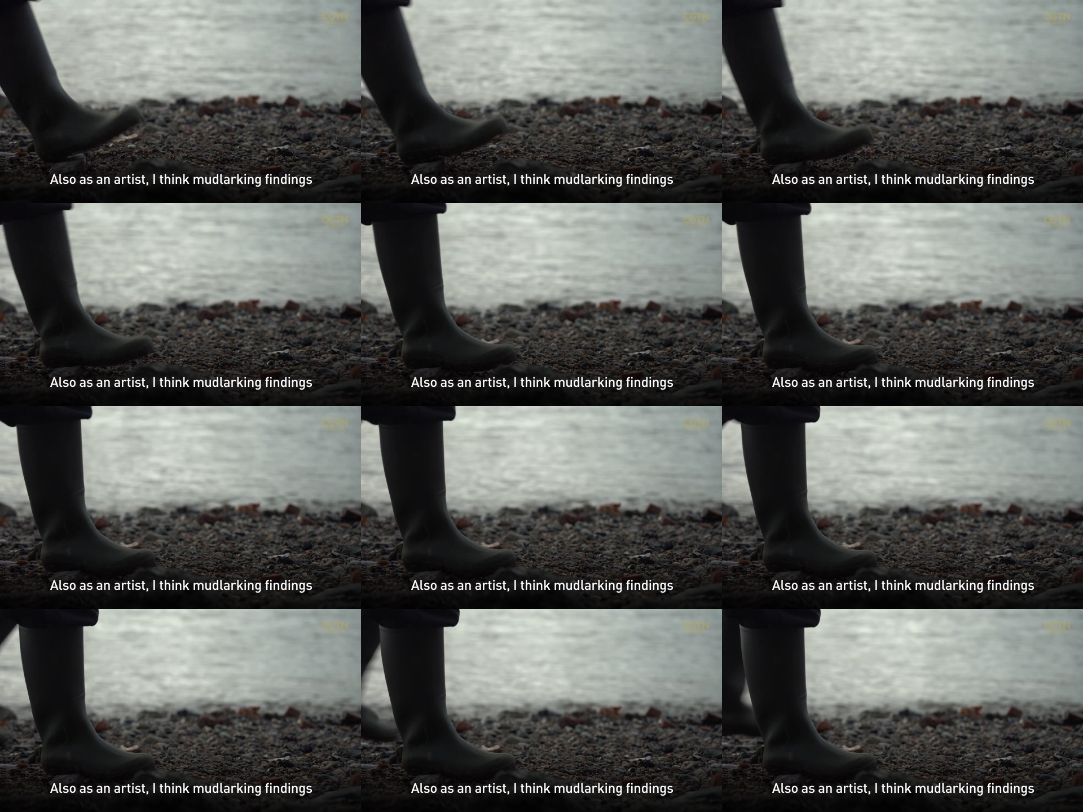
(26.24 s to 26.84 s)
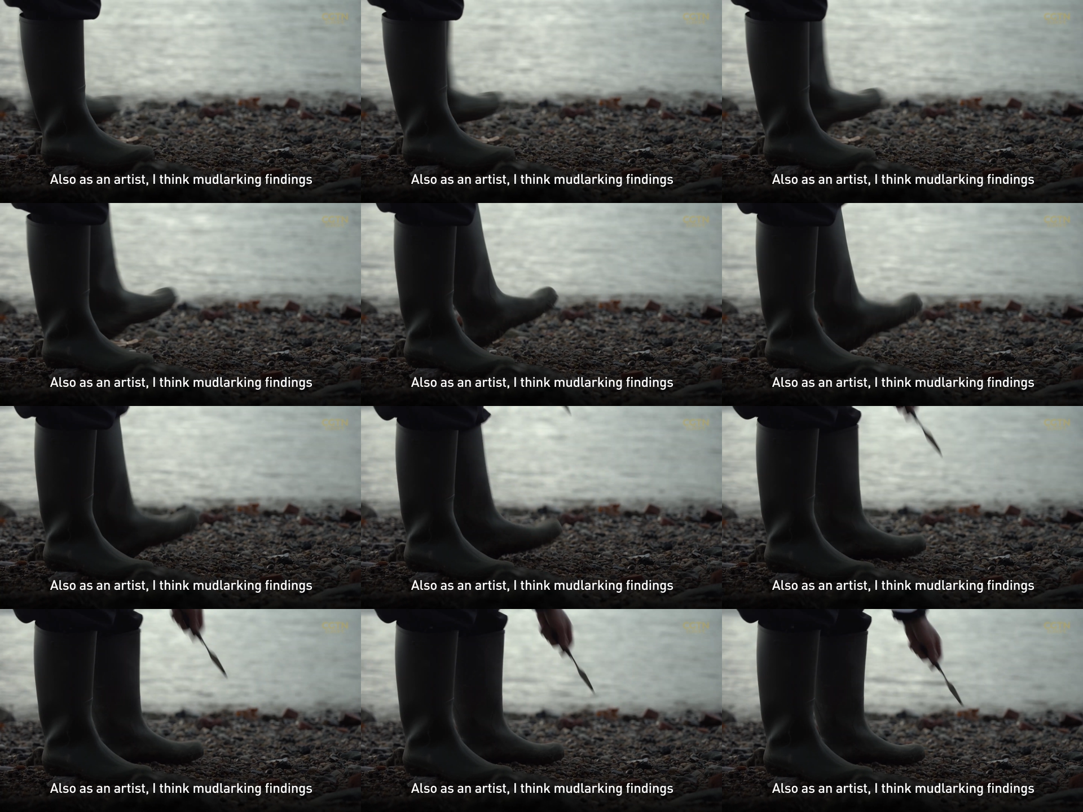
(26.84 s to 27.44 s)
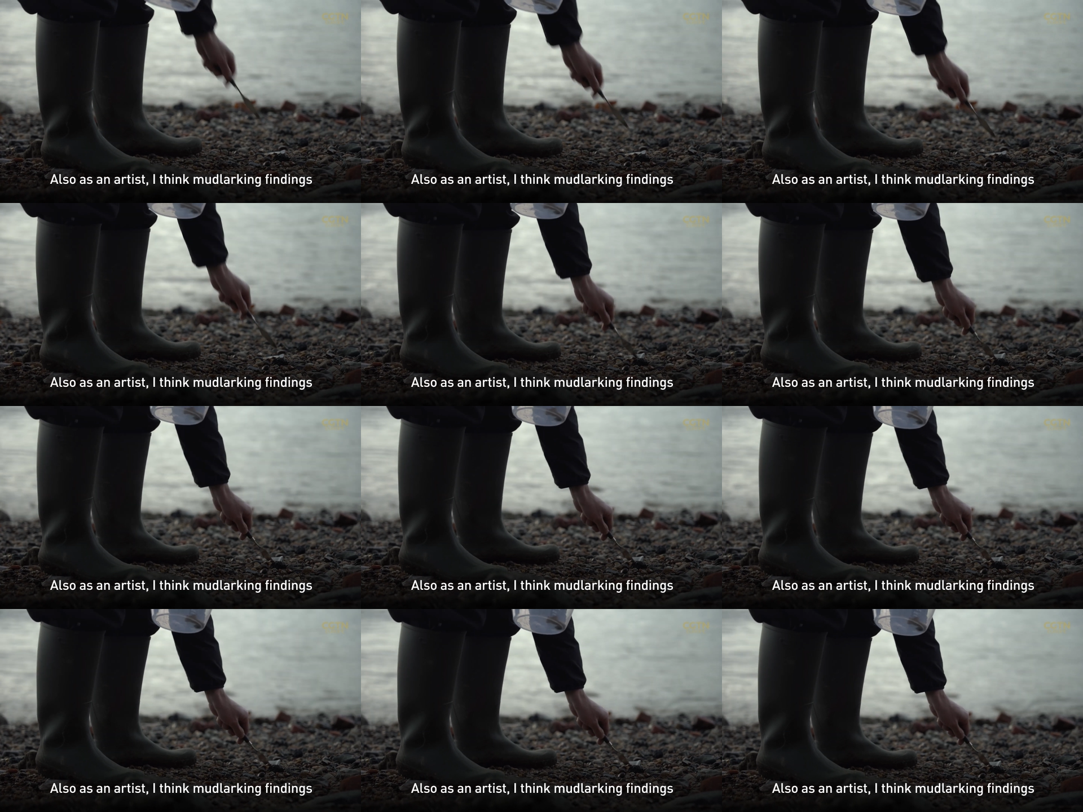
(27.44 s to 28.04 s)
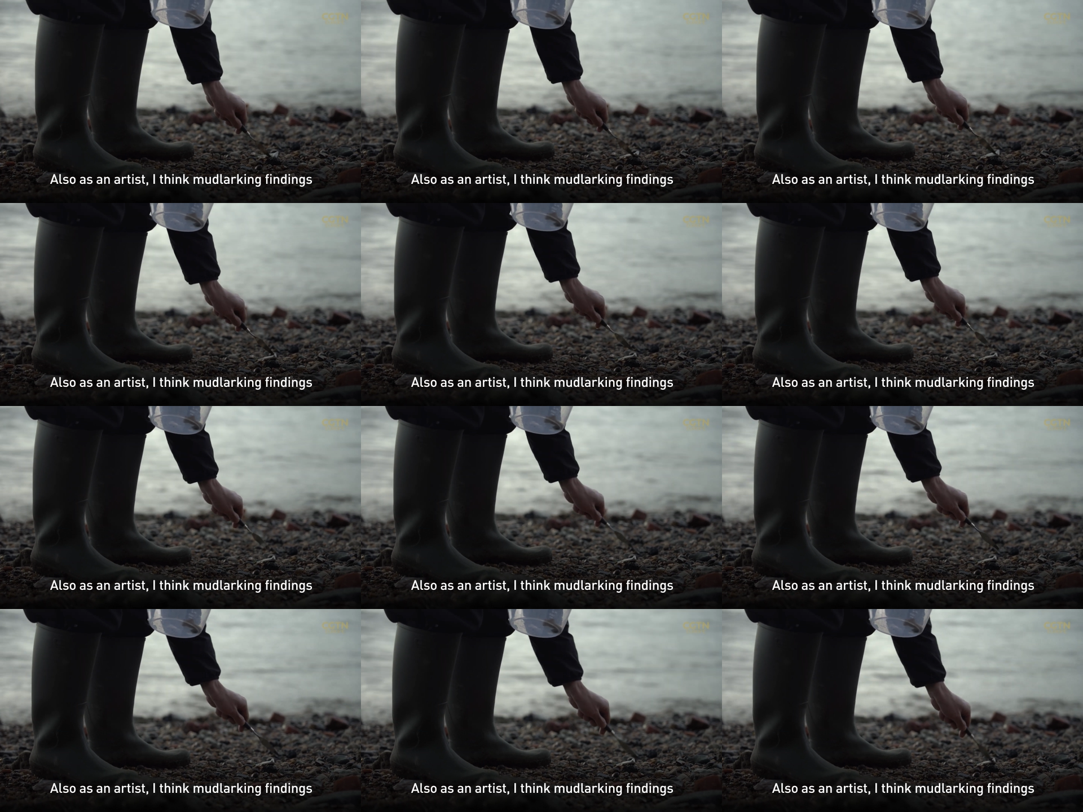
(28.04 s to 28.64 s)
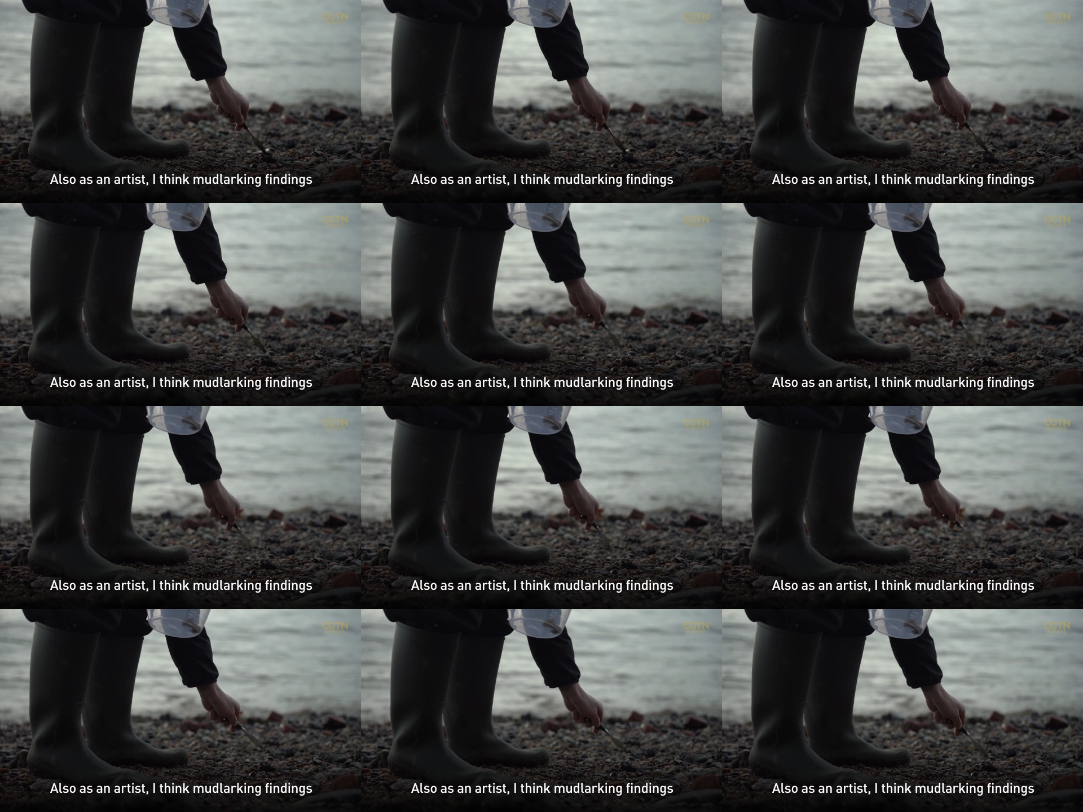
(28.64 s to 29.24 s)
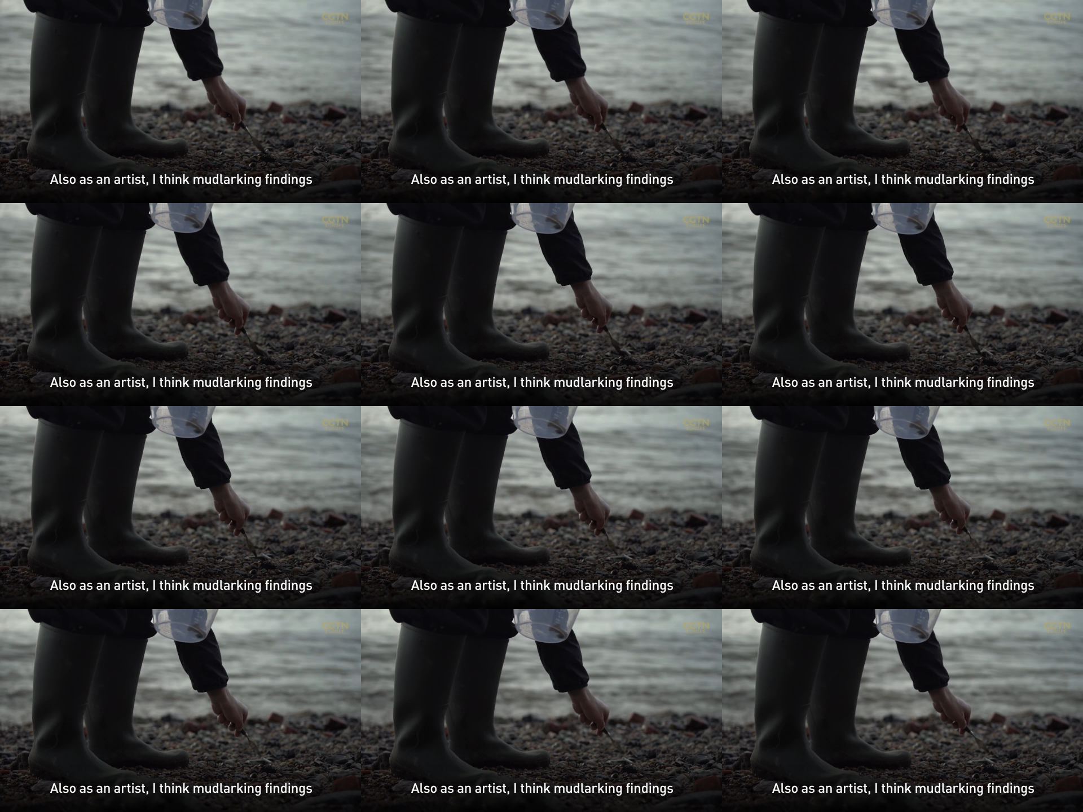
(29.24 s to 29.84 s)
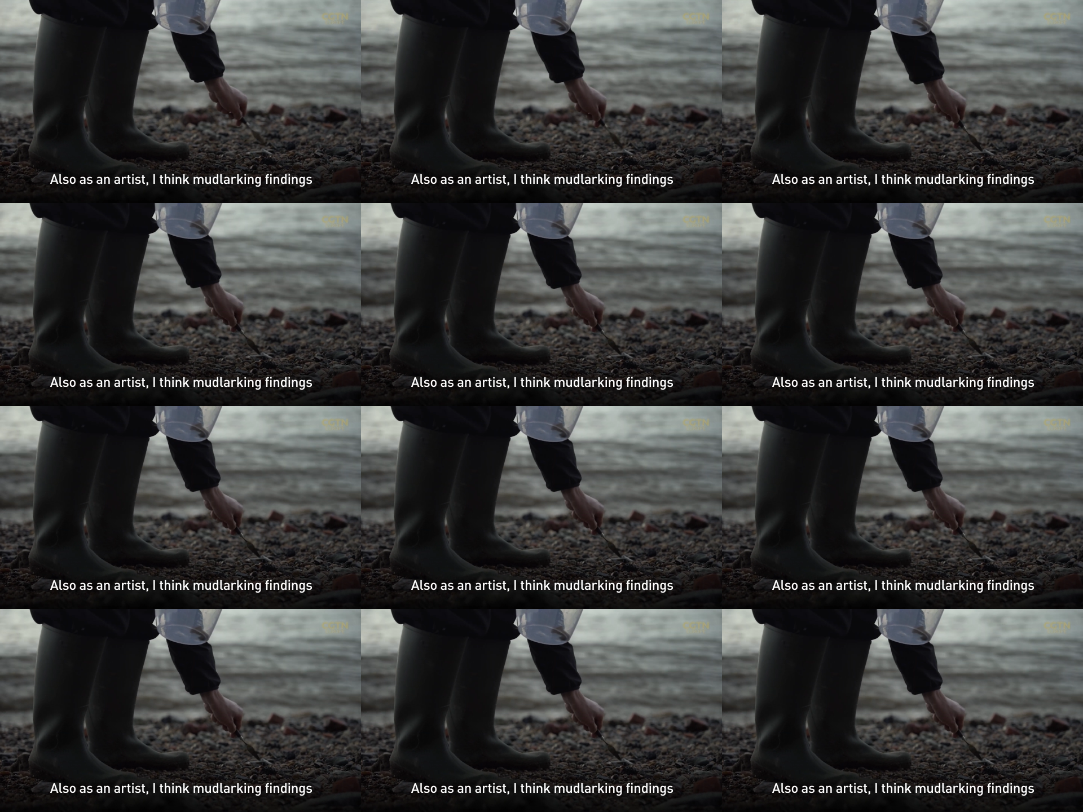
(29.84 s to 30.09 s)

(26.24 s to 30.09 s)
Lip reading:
[unreadable: no face in view]